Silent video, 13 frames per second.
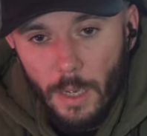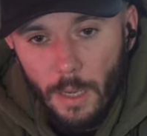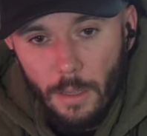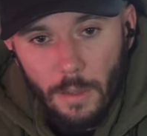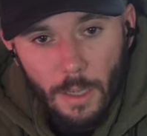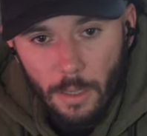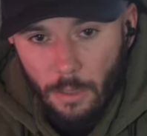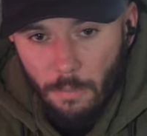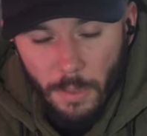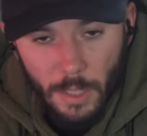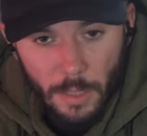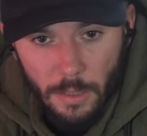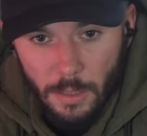Uh, that
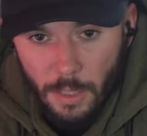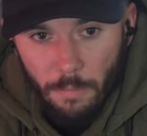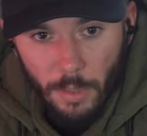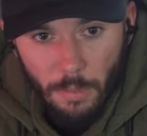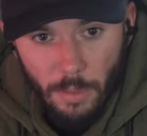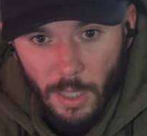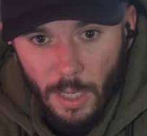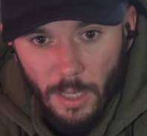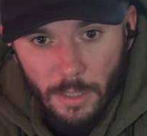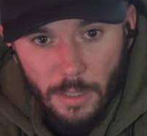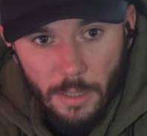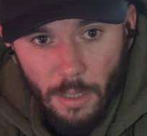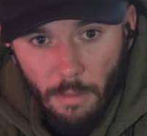could be simply
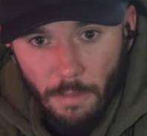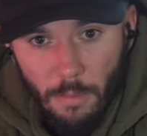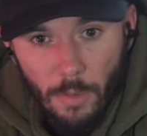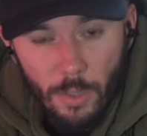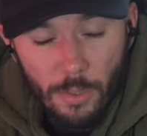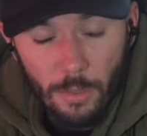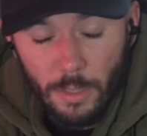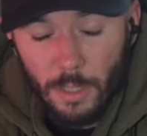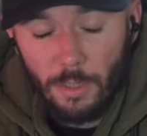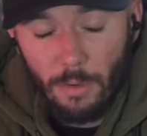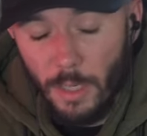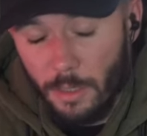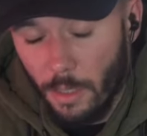because of the emotional
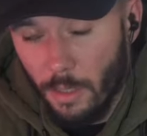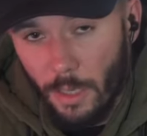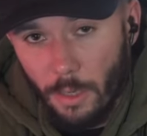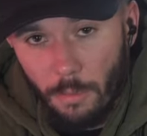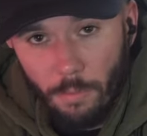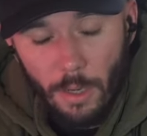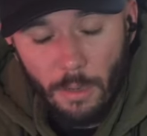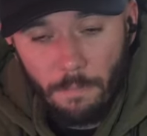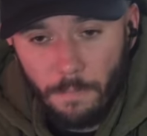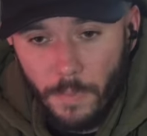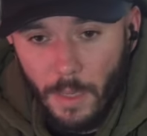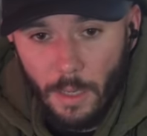distress that that could bring.